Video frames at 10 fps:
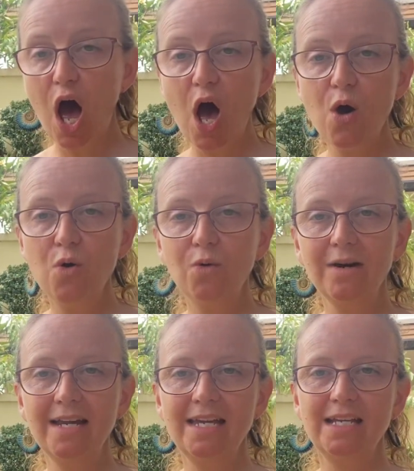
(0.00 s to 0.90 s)

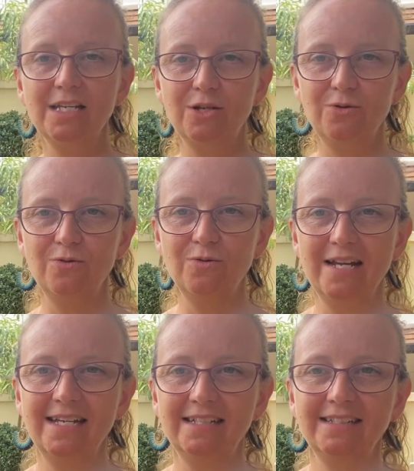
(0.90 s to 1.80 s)
only two
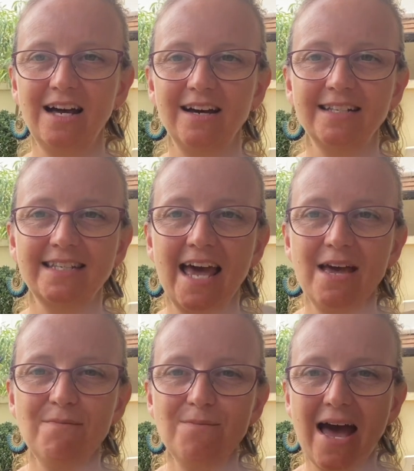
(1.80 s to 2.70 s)
little ducks
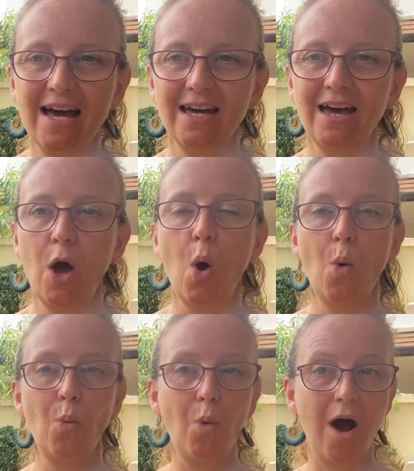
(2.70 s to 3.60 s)
came back.
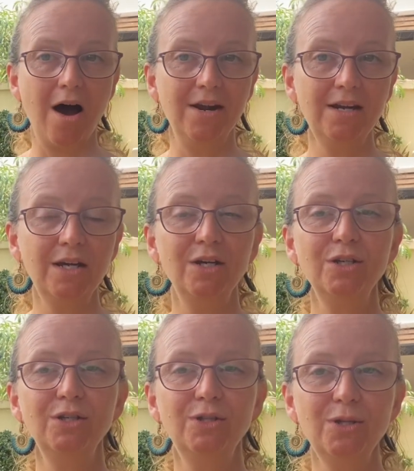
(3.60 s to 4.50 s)
One,
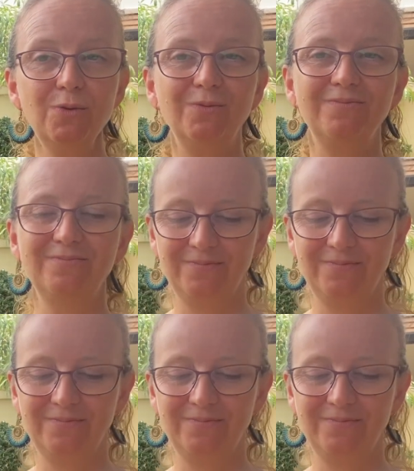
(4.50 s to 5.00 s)
two.